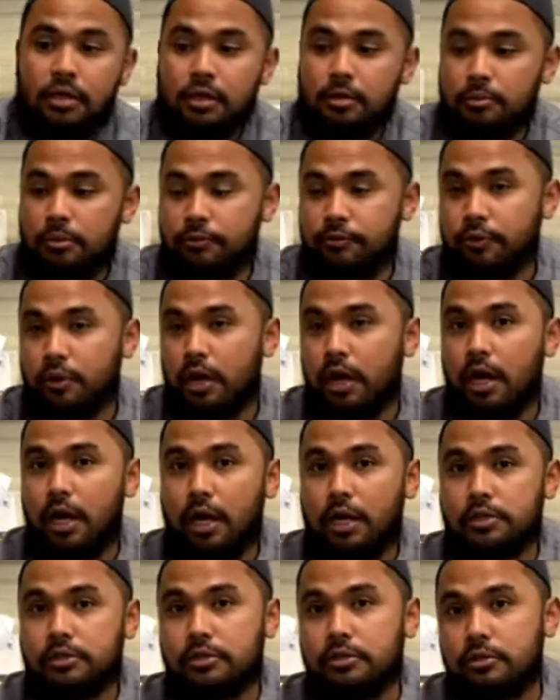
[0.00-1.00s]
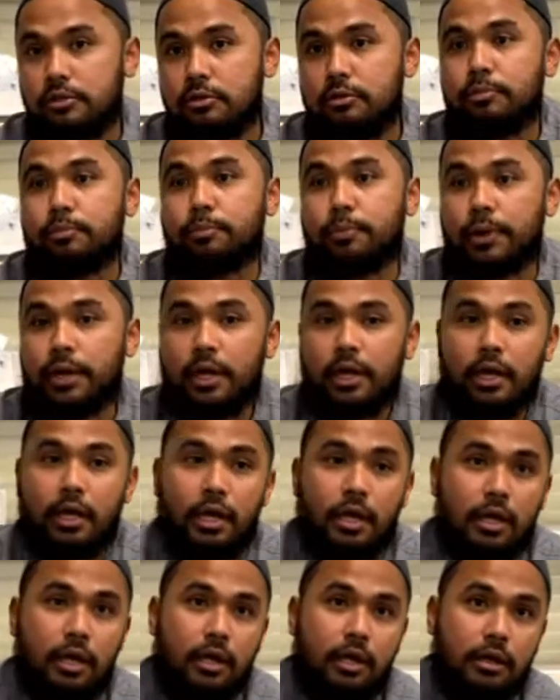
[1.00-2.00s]
before Hajj you
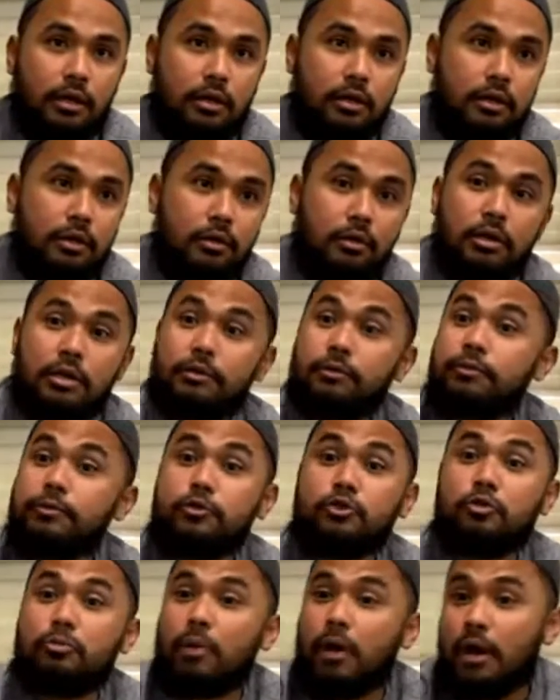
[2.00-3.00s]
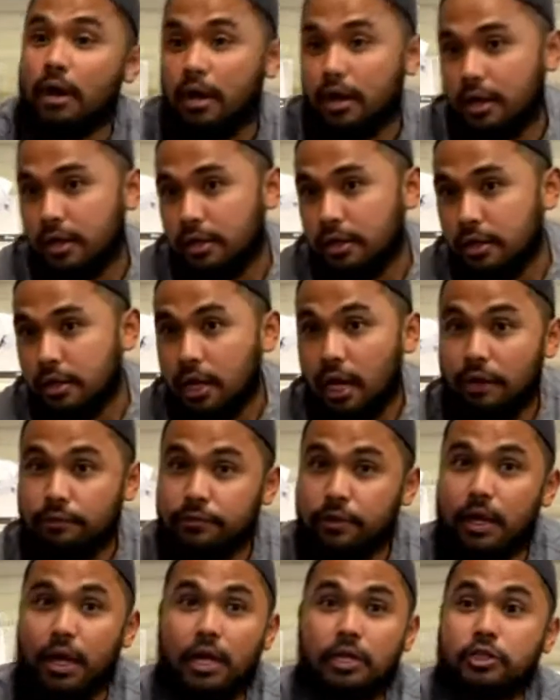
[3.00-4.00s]
pray only Jum'ah,
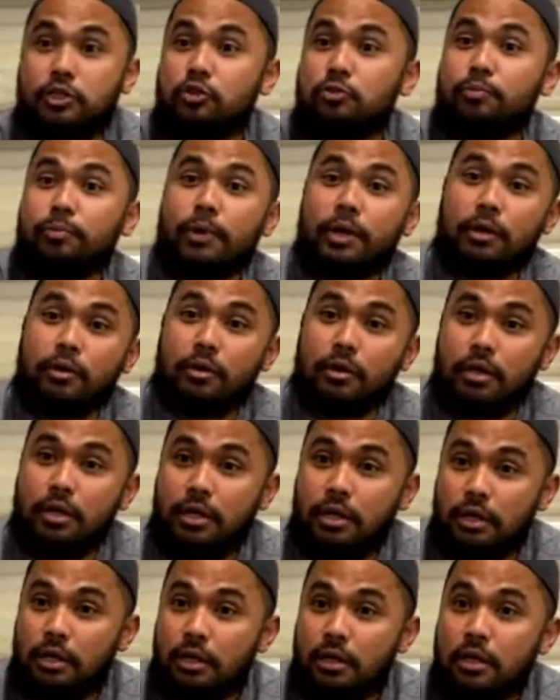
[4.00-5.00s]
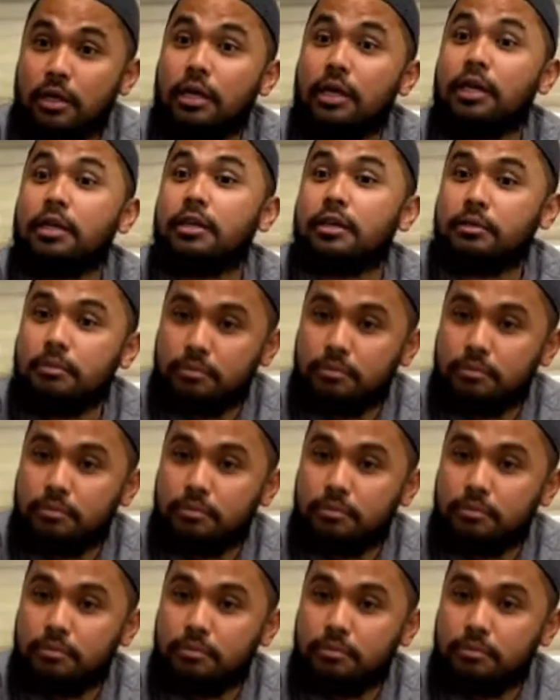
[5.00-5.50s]
after Hajj you pray only Eid,